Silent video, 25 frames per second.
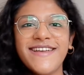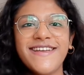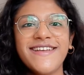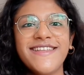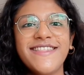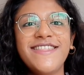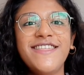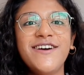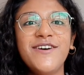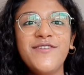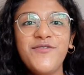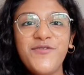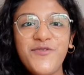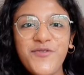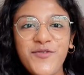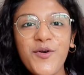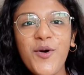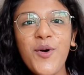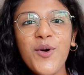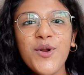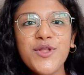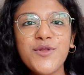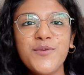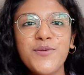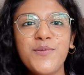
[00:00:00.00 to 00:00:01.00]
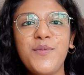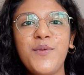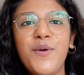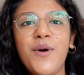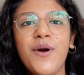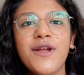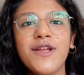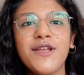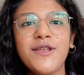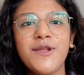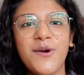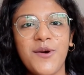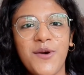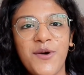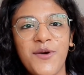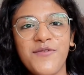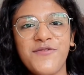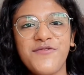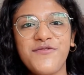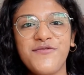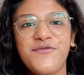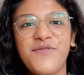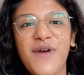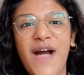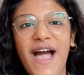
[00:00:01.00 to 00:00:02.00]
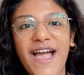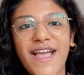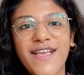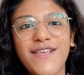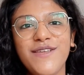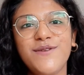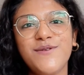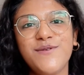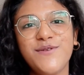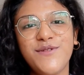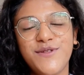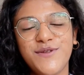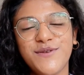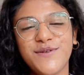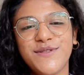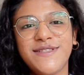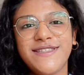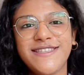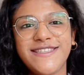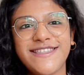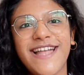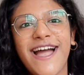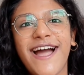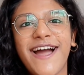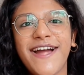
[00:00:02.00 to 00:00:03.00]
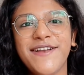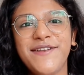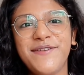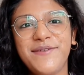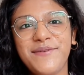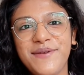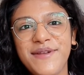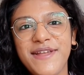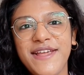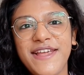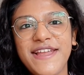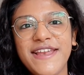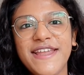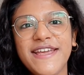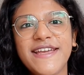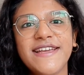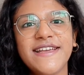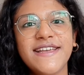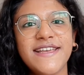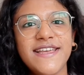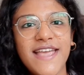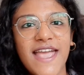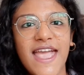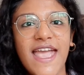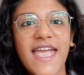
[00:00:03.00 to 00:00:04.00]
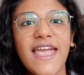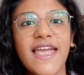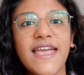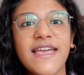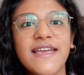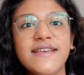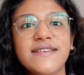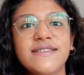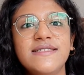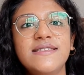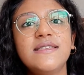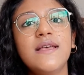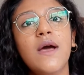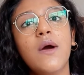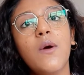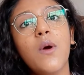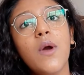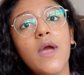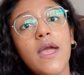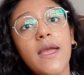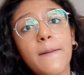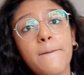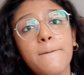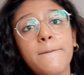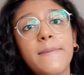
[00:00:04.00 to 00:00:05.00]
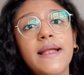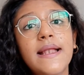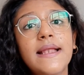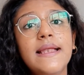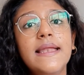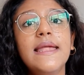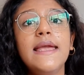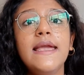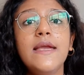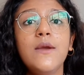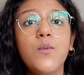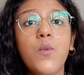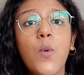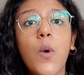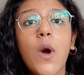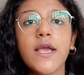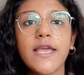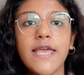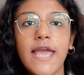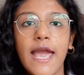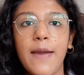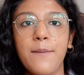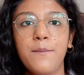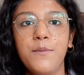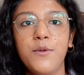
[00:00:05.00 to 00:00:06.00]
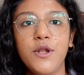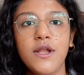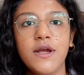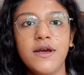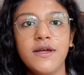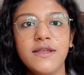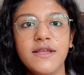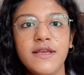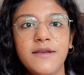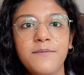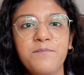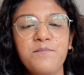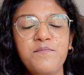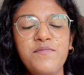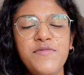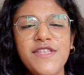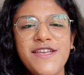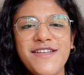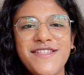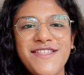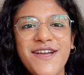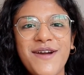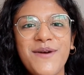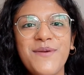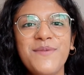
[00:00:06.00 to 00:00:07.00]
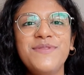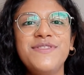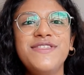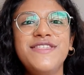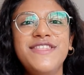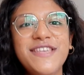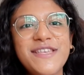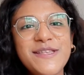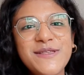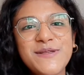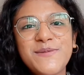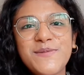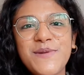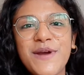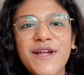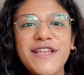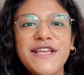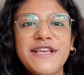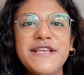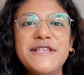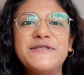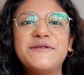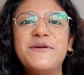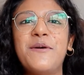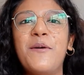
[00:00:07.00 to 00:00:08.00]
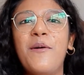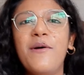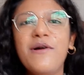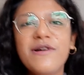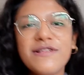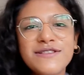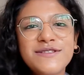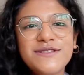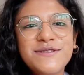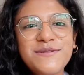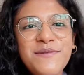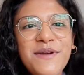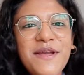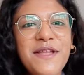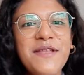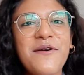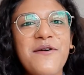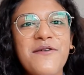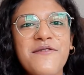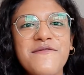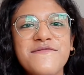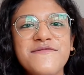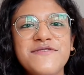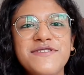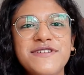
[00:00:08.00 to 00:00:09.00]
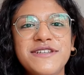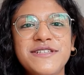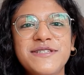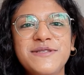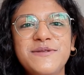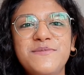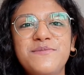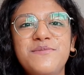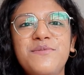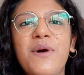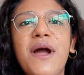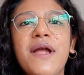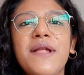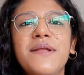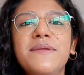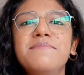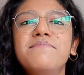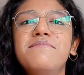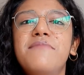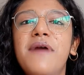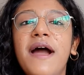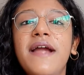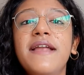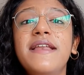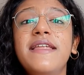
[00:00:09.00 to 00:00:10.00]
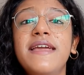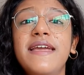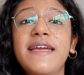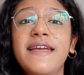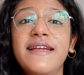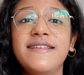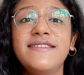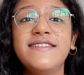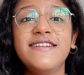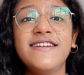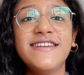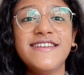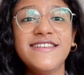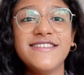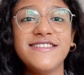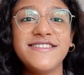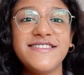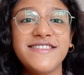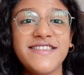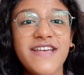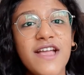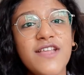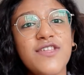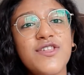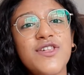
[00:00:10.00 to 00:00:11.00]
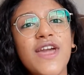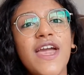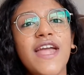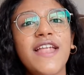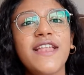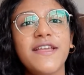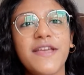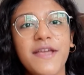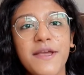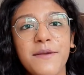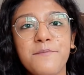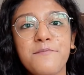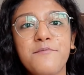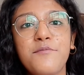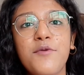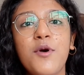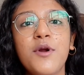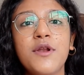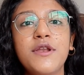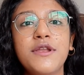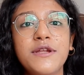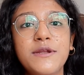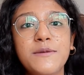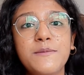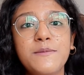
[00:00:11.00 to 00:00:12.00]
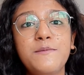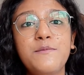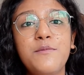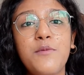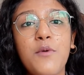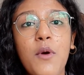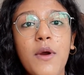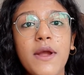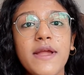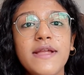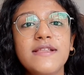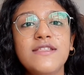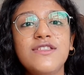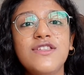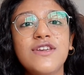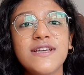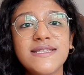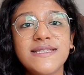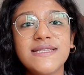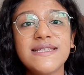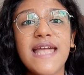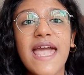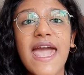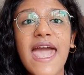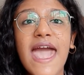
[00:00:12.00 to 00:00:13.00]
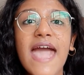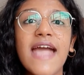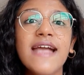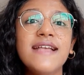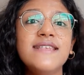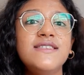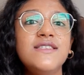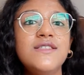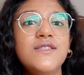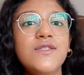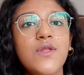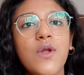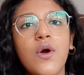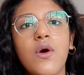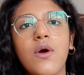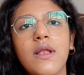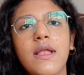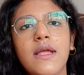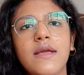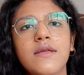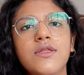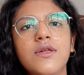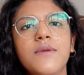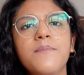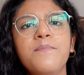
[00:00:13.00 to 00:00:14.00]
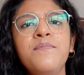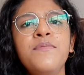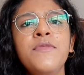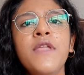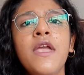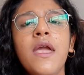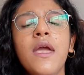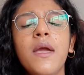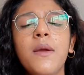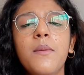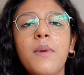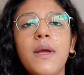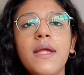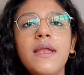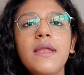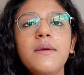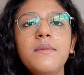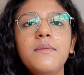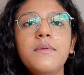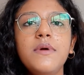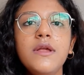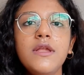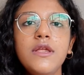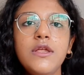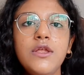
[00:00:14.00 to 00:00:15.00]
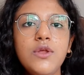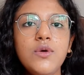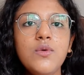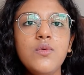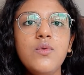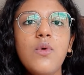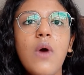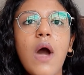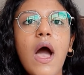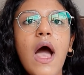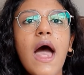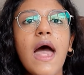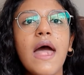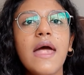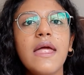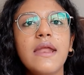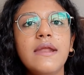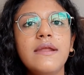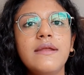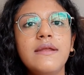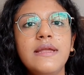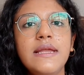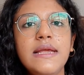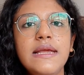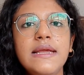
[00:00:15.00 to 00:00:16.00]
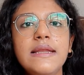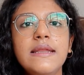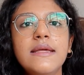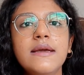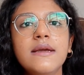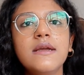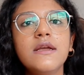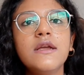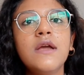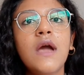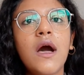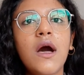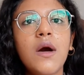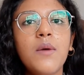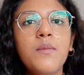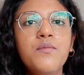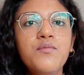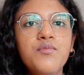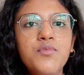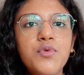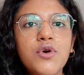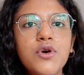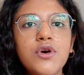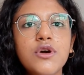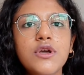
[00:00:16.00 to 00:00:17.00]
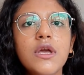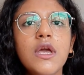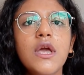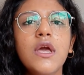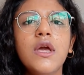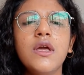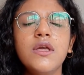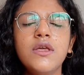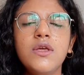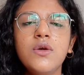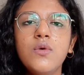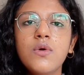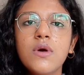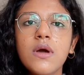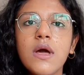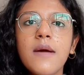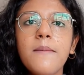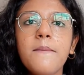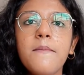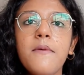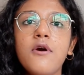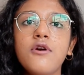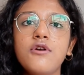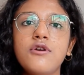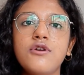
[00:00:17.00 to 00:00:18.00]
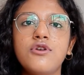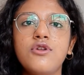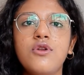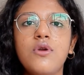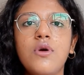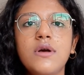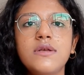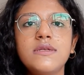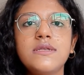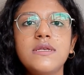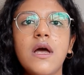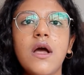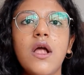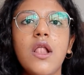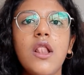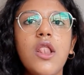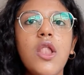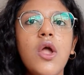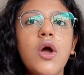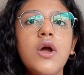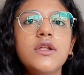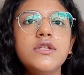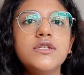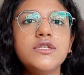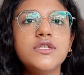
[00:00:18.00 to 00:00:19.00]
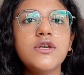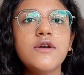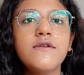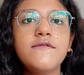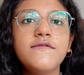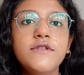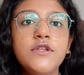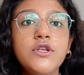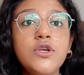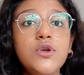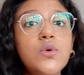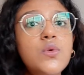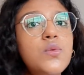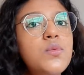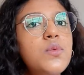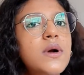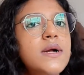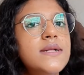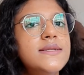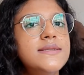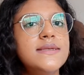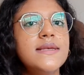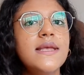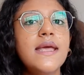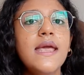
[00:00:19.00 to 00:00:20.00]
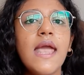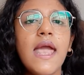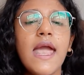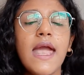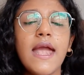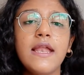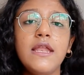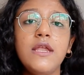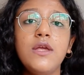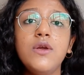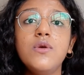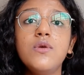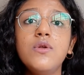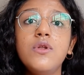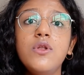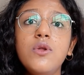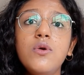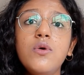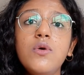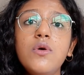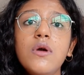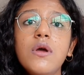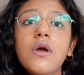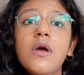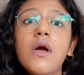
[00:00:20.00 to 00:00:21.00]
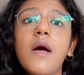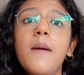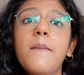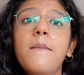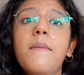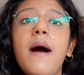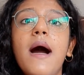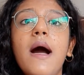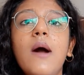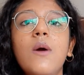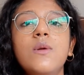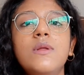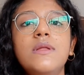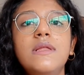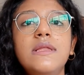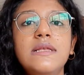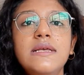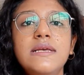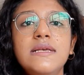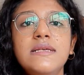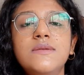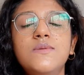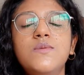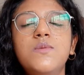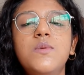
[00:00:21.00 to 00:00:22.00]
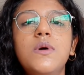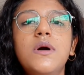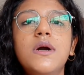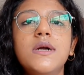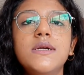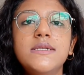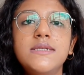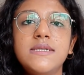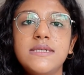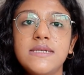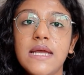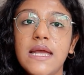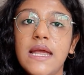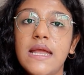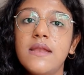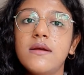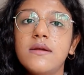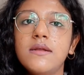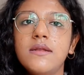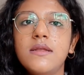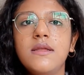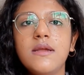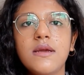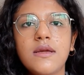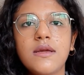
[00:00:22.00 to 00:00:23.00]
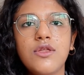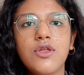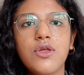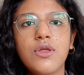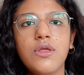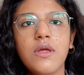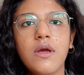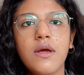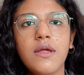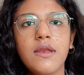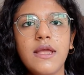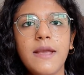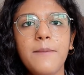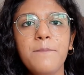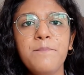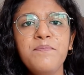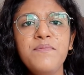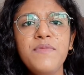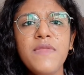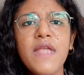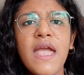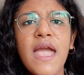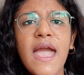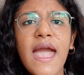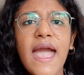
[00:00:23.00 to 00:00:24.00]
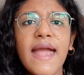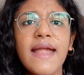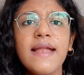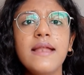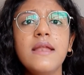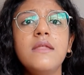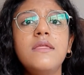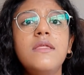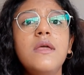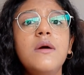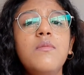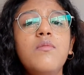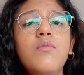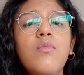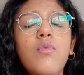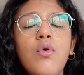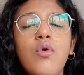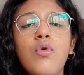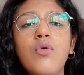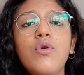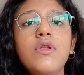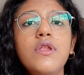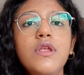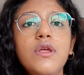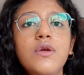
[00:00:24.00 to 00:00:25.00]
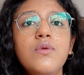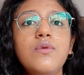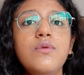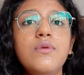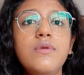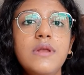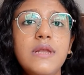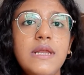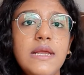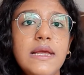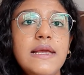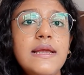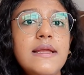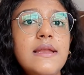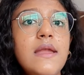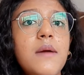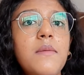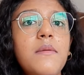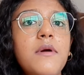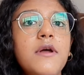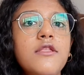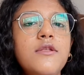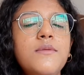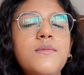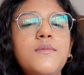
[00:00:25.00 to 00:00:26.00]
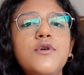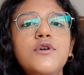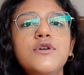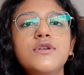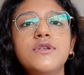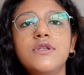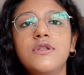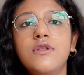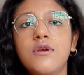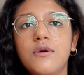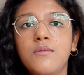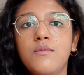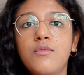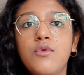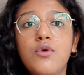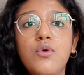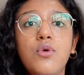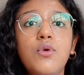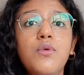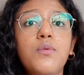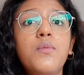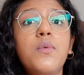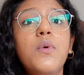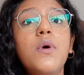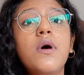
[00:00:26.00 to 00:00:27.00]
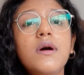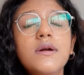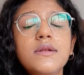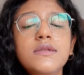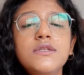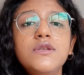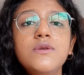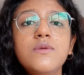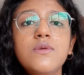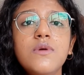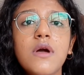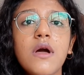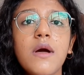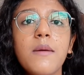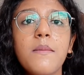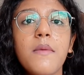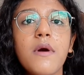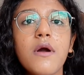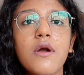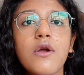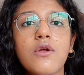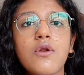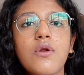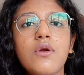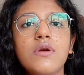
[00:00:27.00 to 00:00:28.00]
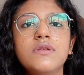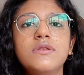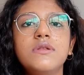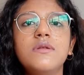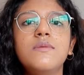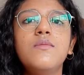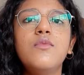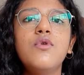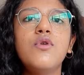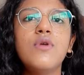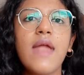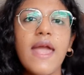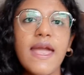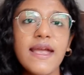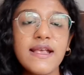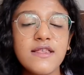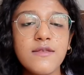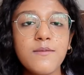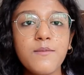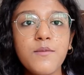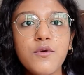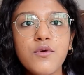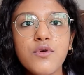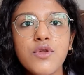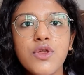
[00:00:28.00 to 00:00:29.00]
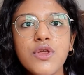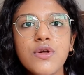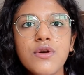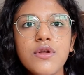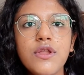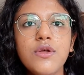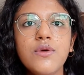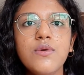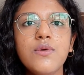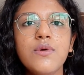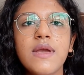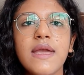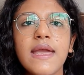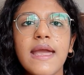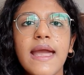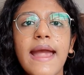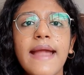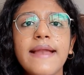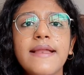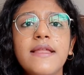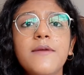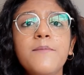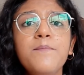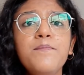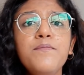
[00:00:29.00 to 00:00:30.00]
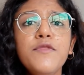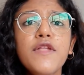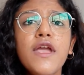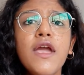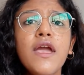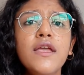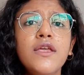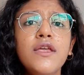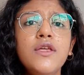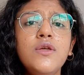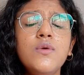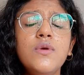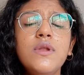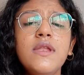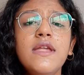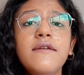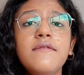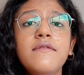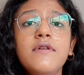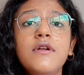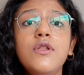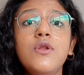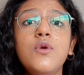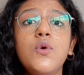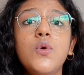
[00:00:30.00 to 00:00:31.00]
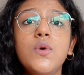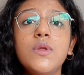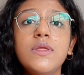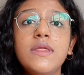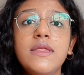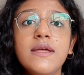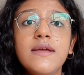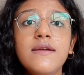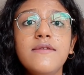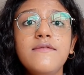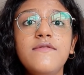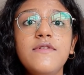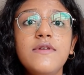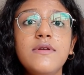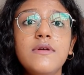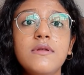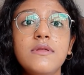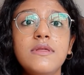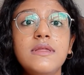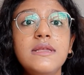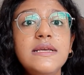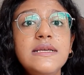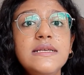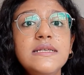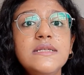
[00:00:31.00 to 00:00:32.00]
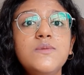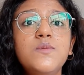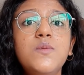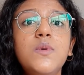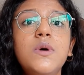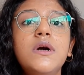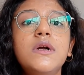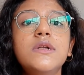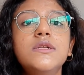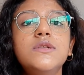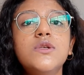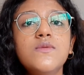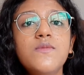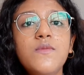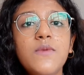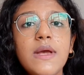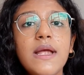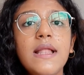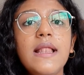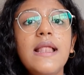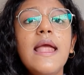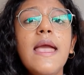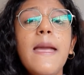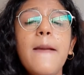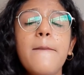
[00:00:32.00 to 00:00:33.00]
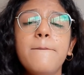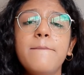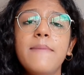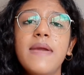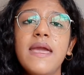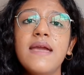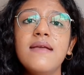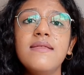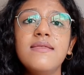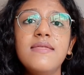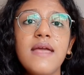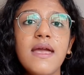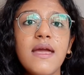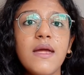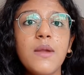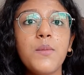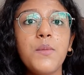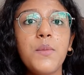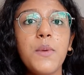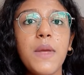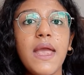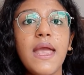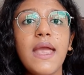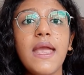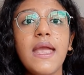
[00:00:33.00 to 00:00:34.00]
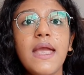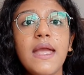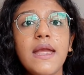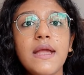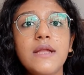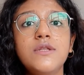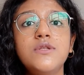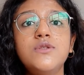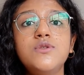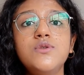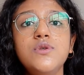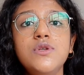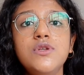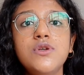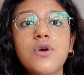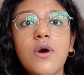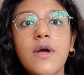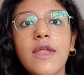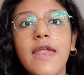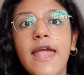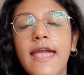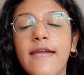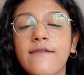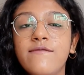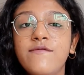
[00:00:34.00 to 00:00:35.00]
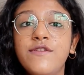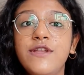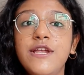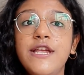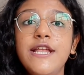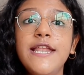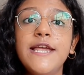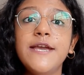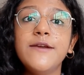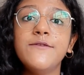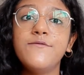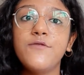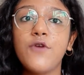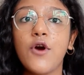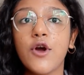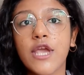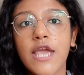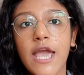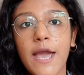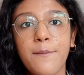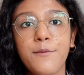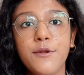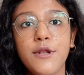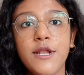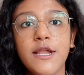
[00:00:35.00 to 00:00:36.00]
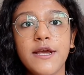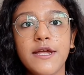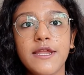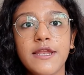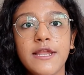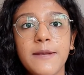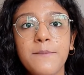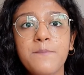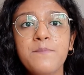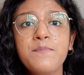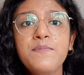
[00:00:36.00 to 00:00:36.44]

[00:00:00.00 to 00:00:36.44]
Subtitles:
The fourth point of why you should start reading is building vocabulary. Now this one is also an obvious one, but it is such an important point, just as knowledge. Whenever you are reading a book, you come across a lots of new words, and you look about these words in a dictionary, and the more you read about the books, the more words you come across, the more exposure you get. You never know, these words will make their way into your everyday vocabulary.